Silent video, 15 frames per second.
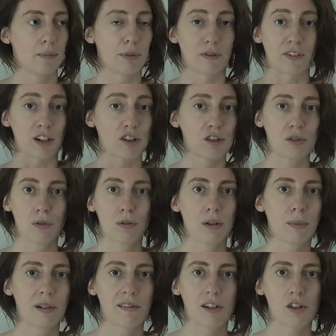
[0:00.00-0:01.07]
professional a
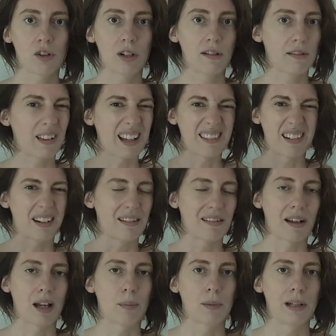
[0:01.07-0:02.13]
musician is, that tends
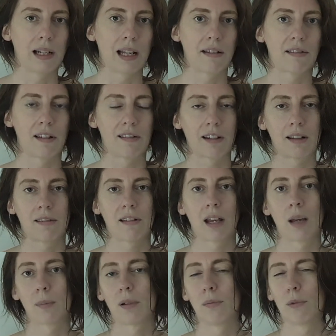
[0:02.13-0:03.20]
to happen less. It tends to
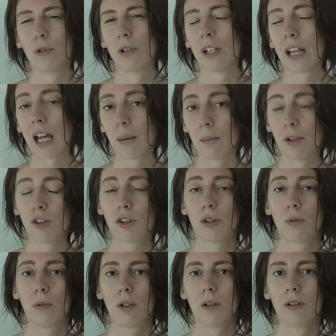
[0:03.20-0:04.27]
happen more in the amateur
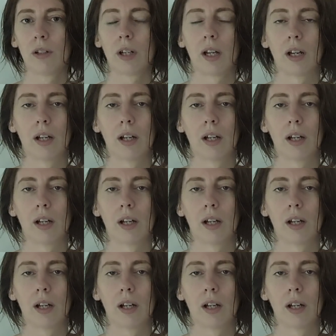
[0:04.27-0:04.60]
world.